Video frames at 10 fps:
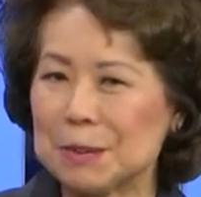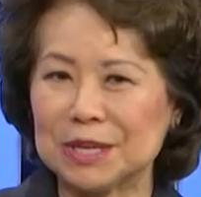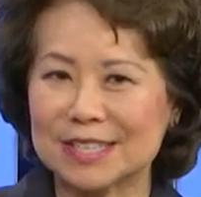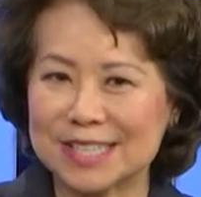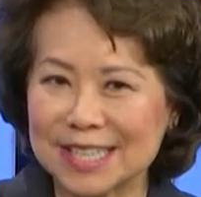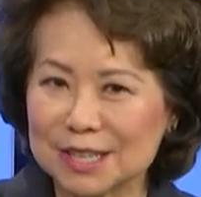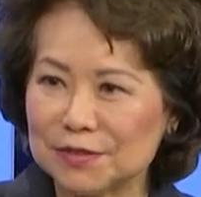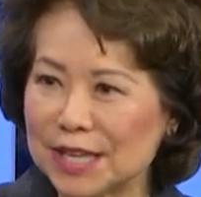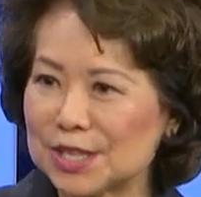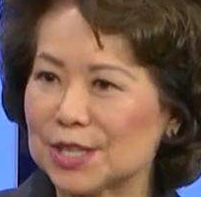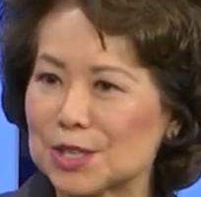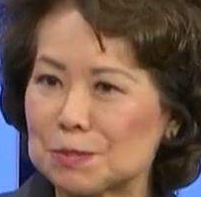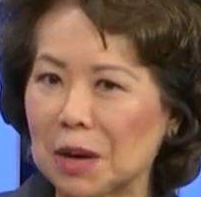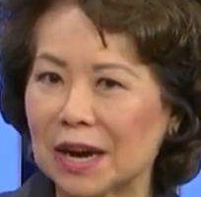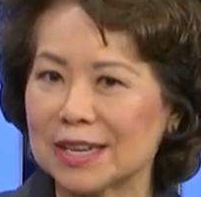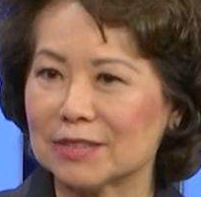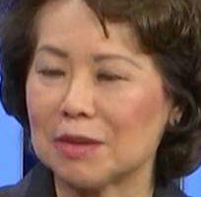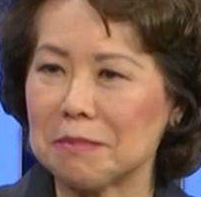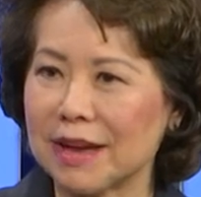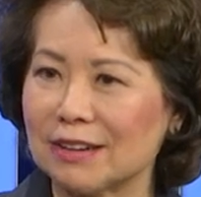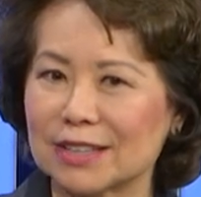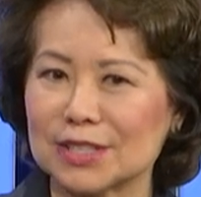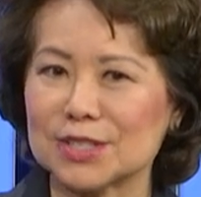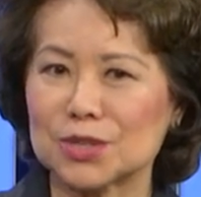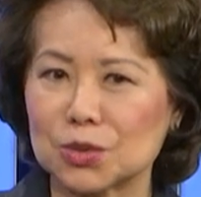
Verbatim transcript: because innovation is part of America's